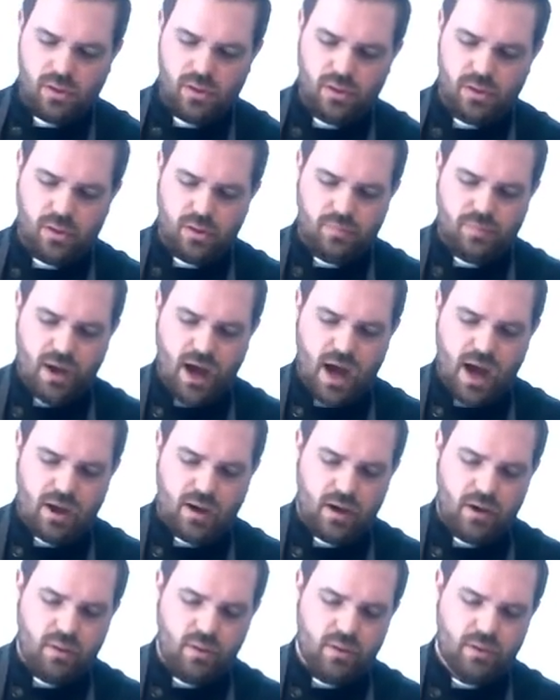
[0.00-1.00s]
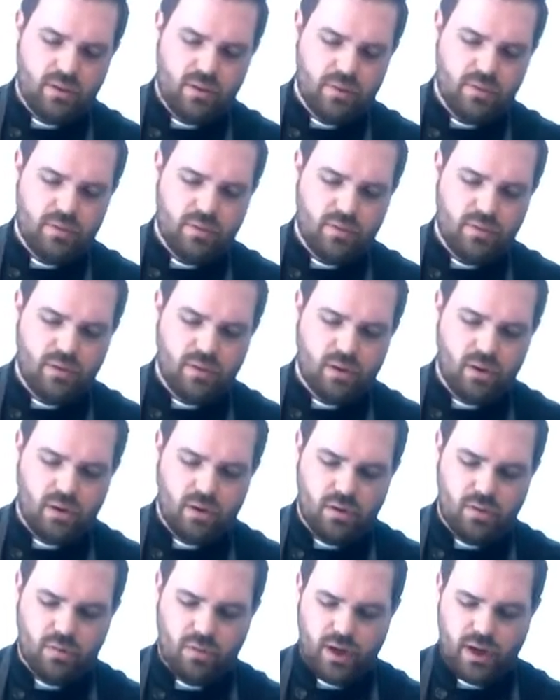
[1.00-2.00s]
the pie dough and all
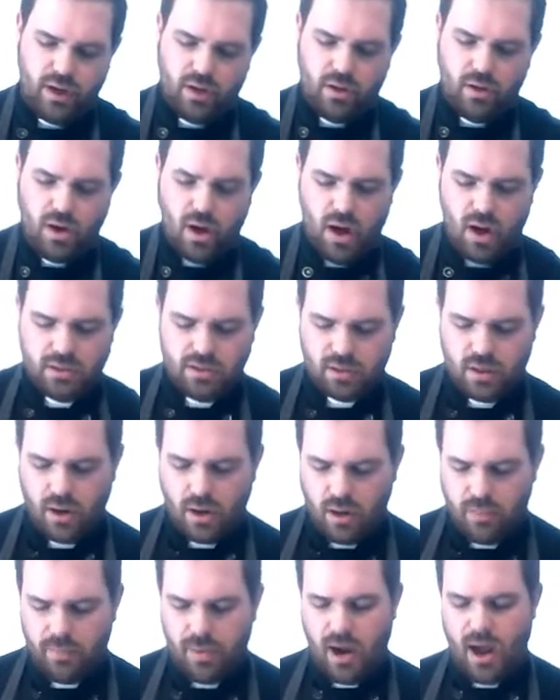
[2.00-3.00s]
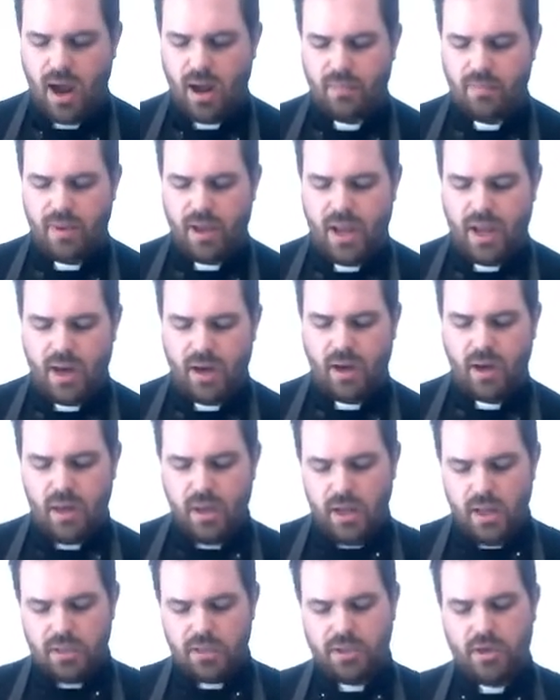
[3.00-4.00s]
the way across our pie pan.
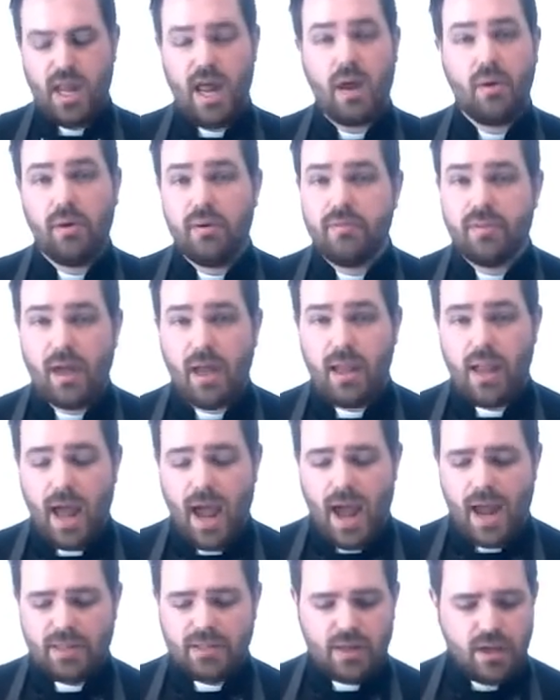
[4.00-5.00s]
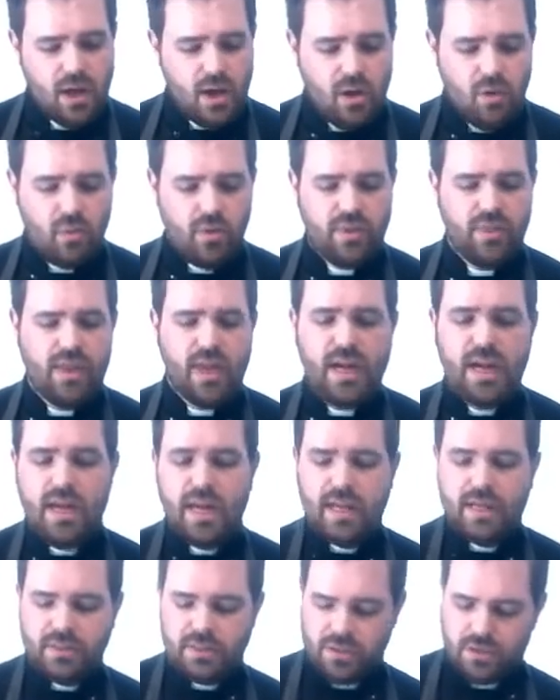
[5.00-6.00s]
So now we've done that, we then
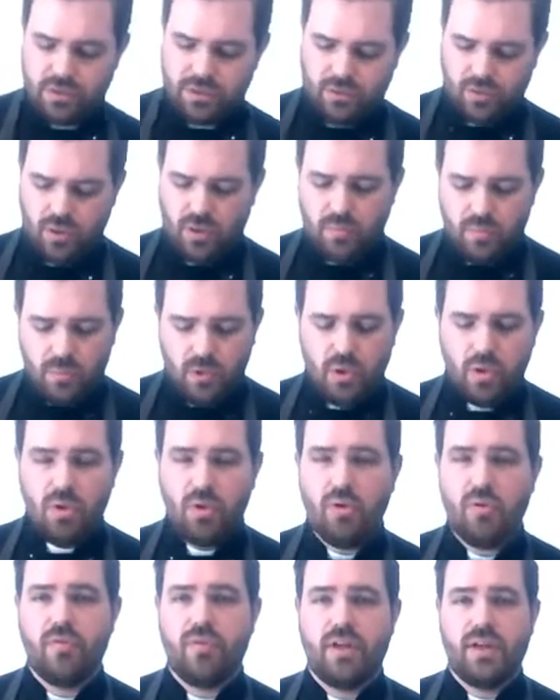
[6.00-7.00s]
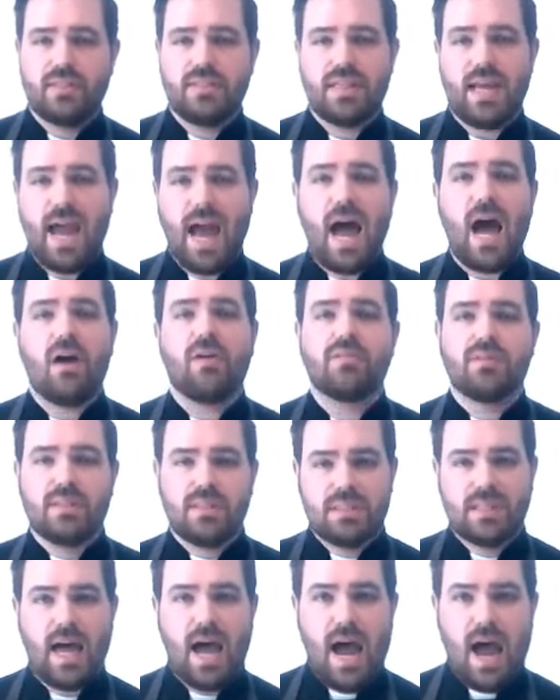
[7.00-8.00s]
need to remove this
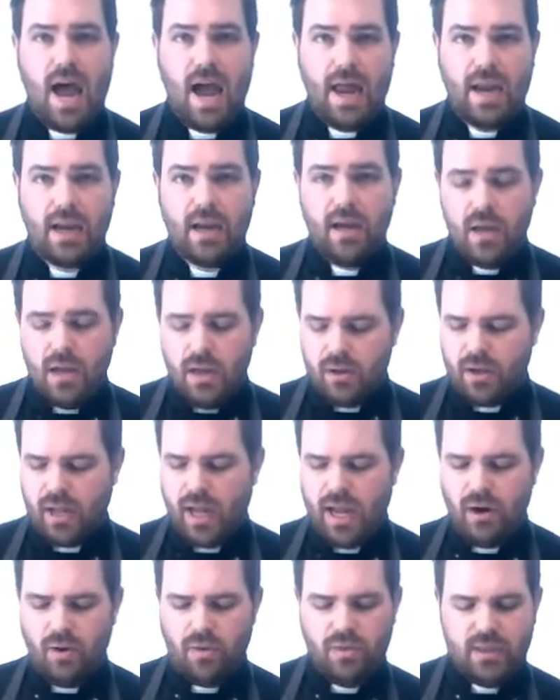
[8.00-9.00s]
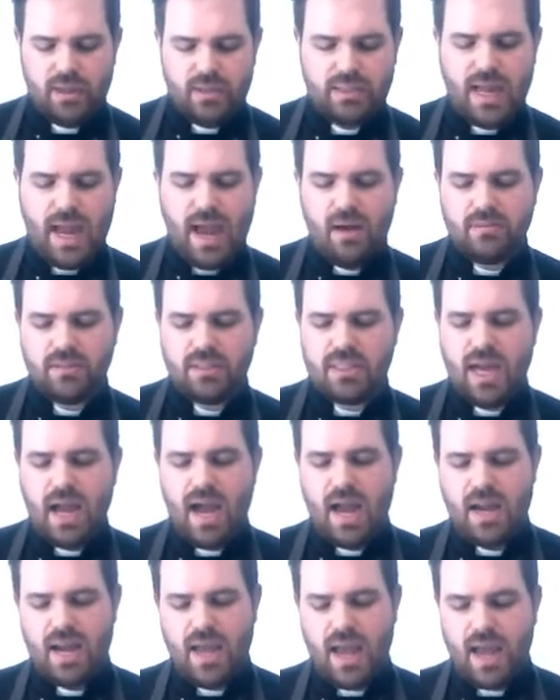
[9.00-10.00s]
outside, okay, or this
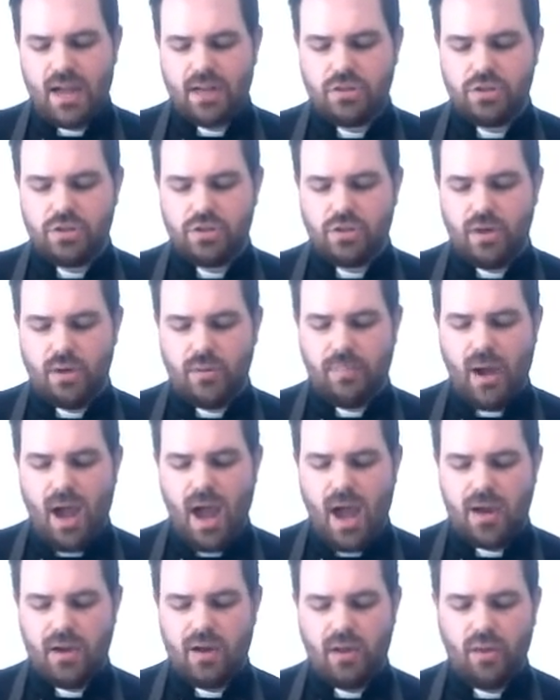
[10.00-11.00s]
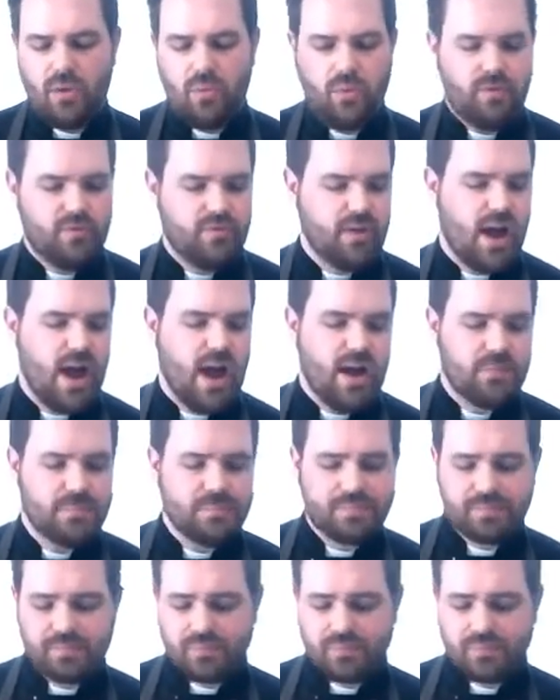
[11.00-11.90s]
outside extra pie dough that we've got.